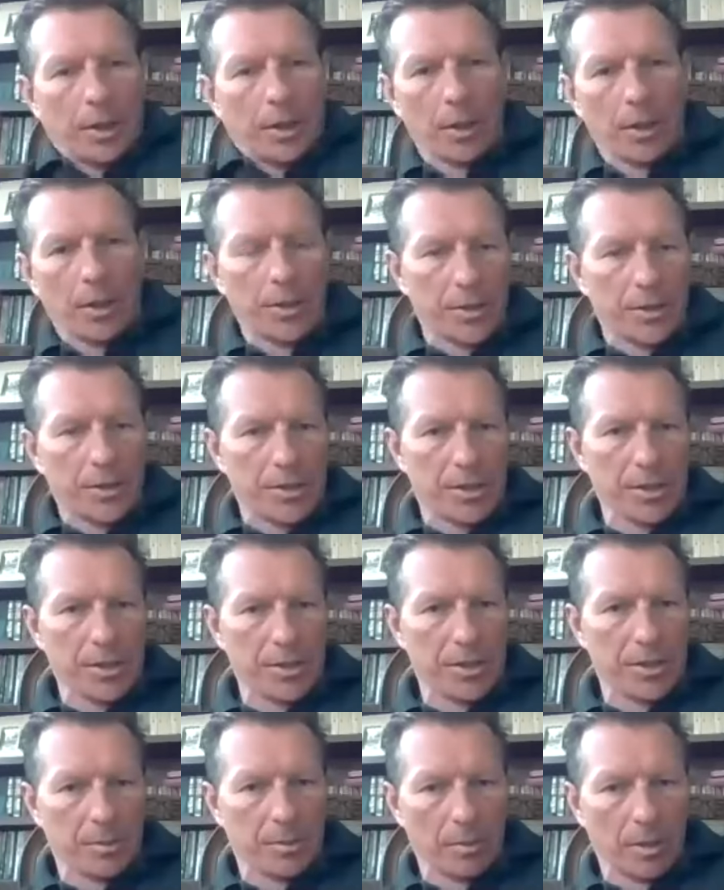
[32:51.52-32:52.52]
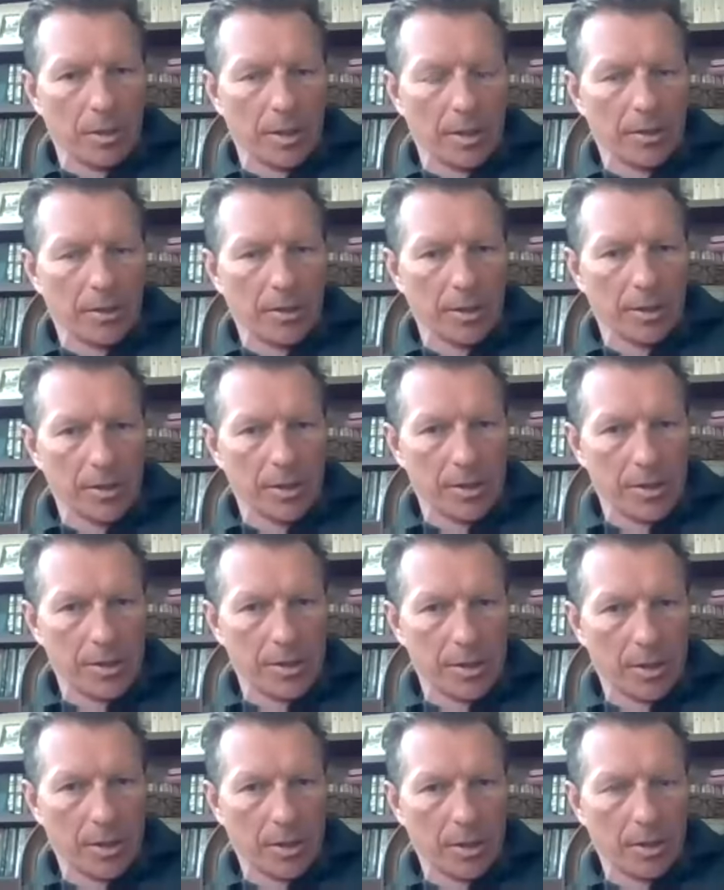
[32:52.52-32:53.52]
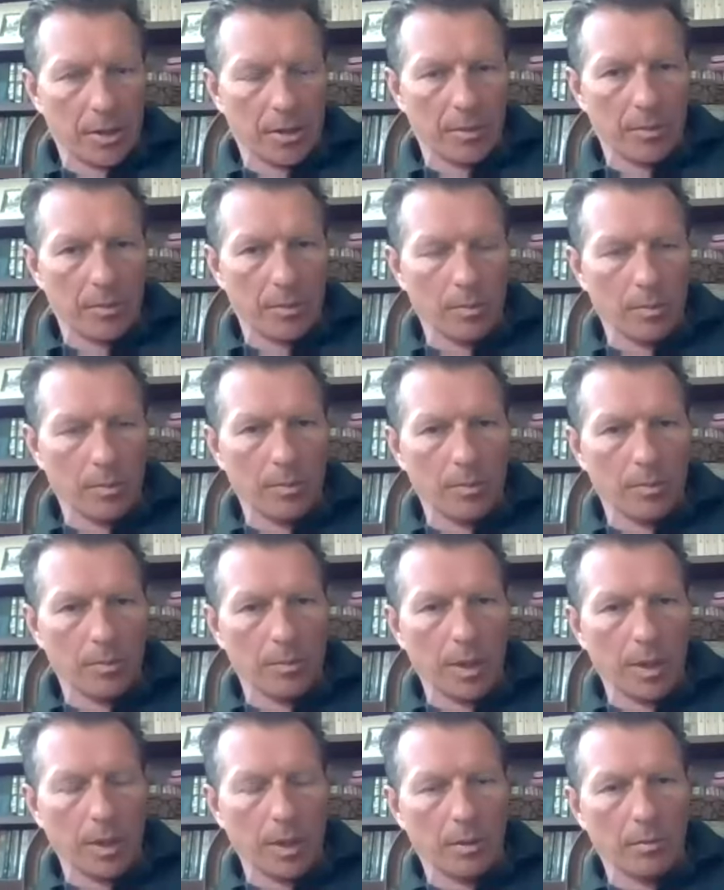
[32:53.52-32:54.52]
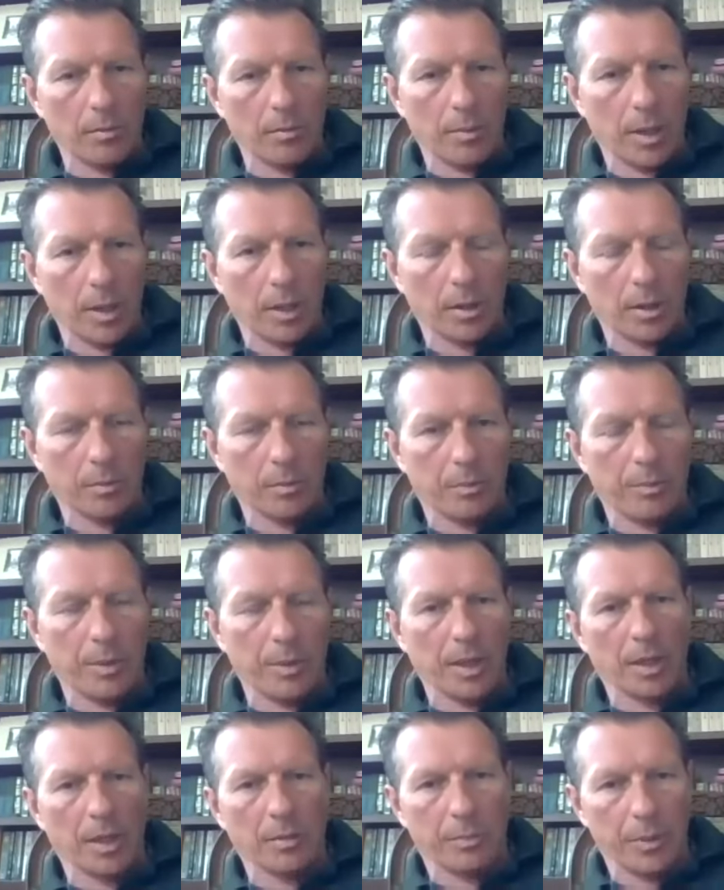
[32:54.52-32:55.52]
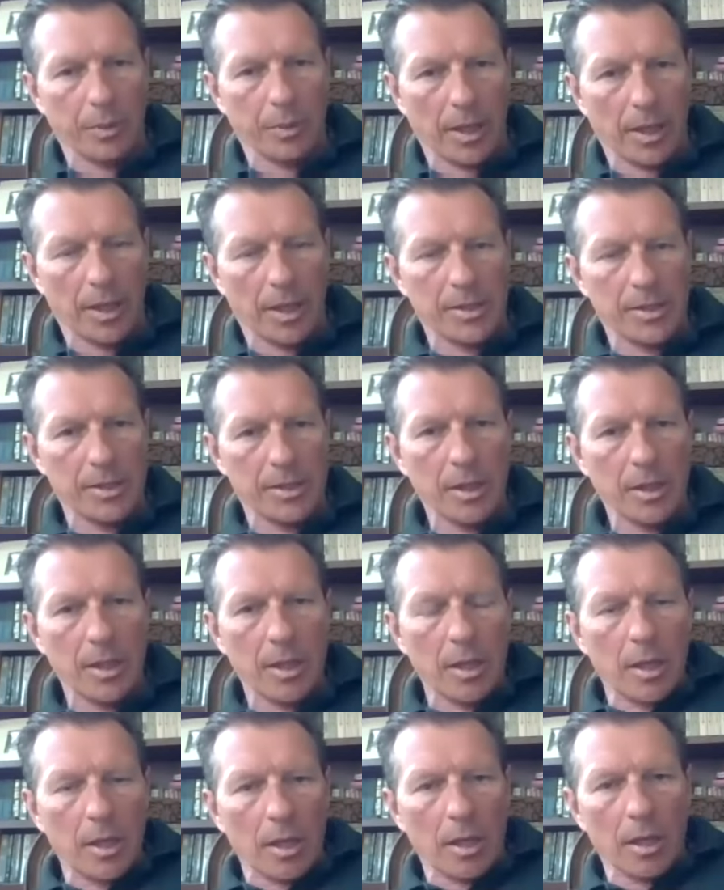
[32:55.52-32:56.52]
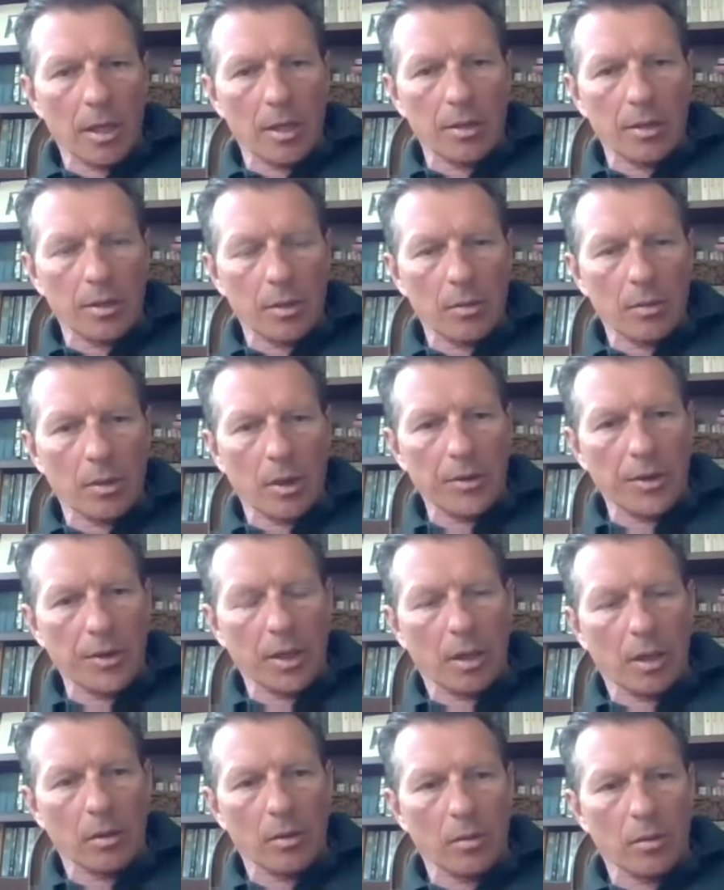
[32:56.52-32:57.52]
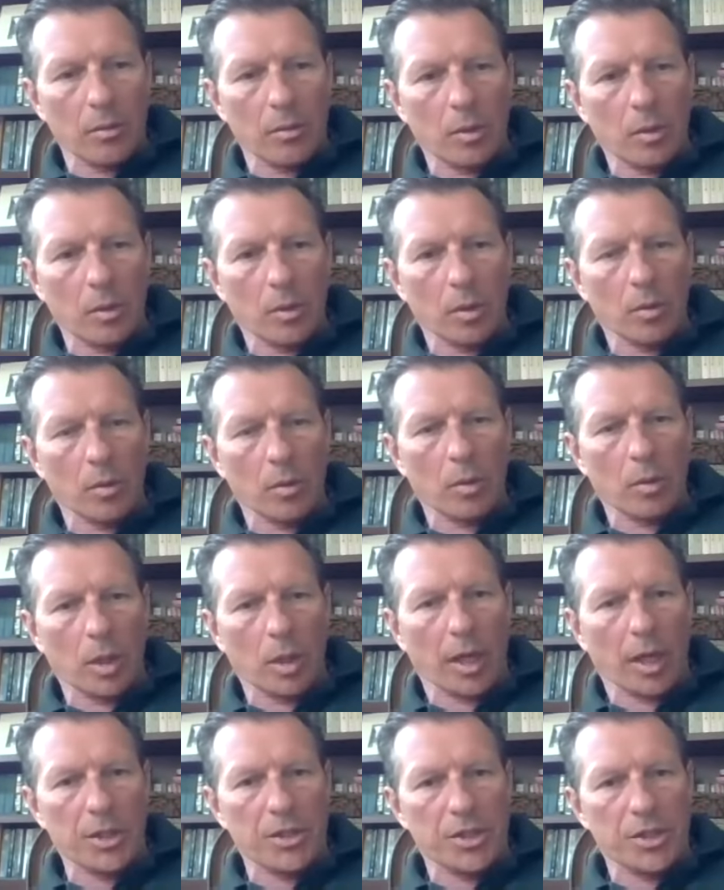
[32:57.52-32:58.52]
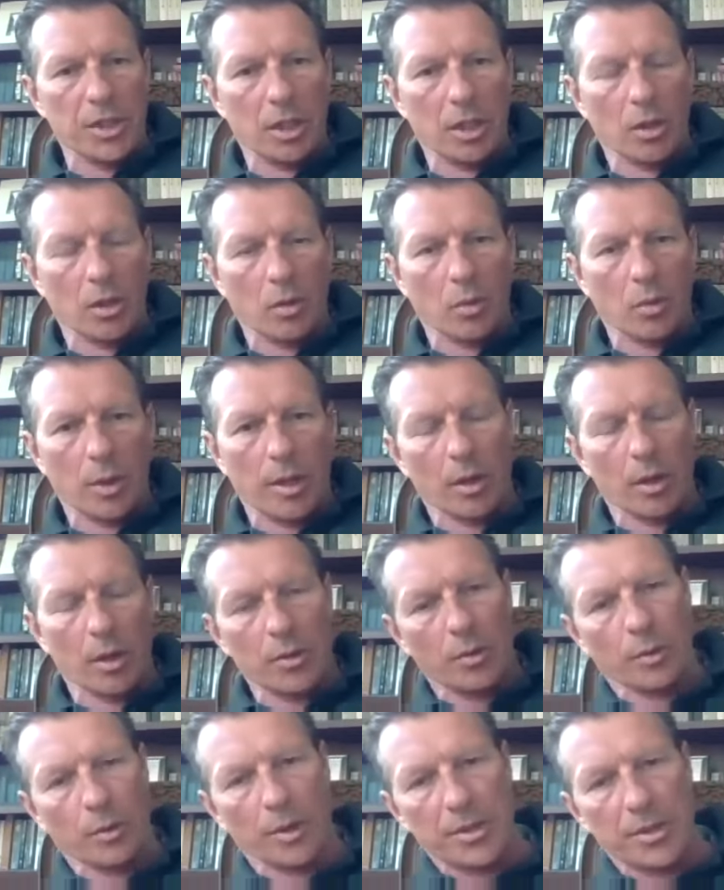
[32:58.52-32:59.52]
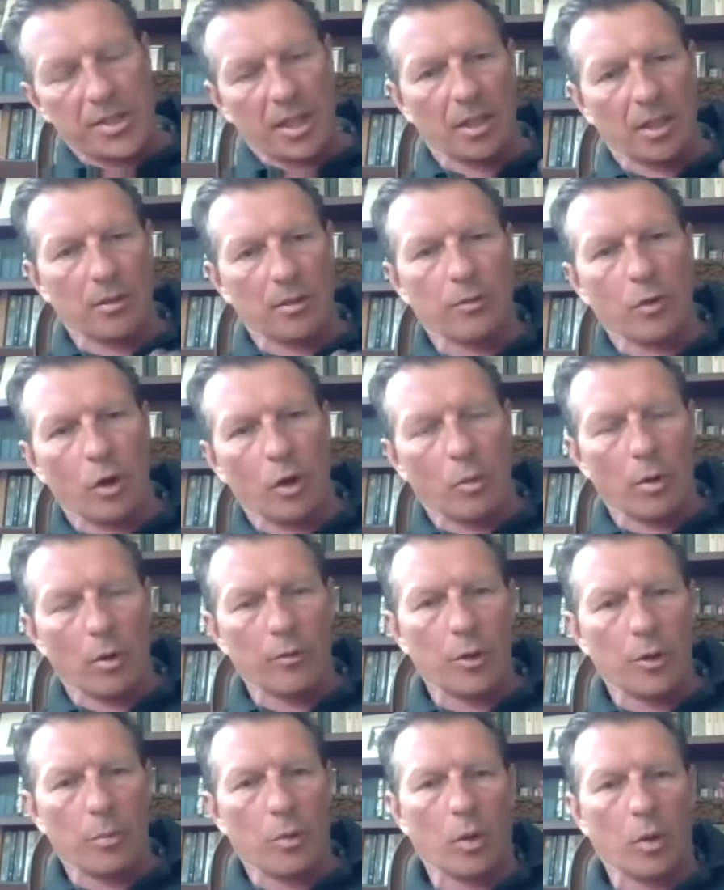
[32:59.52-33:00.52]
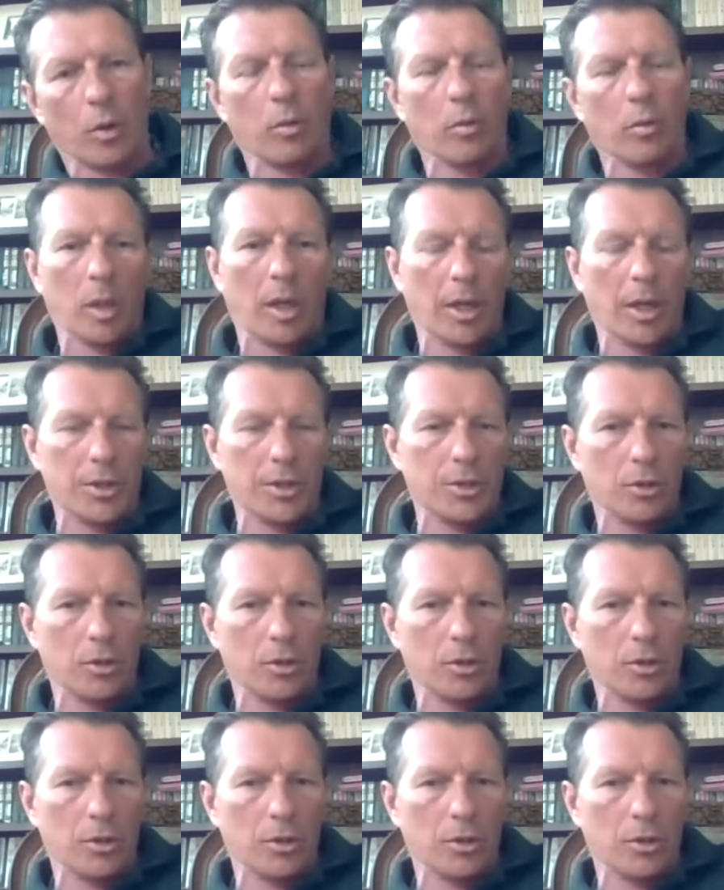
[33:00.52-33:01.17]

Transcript: an integrated system like this uh, being being in being in place, and I think we will we will continue with our, with the second volume of the book. We will continue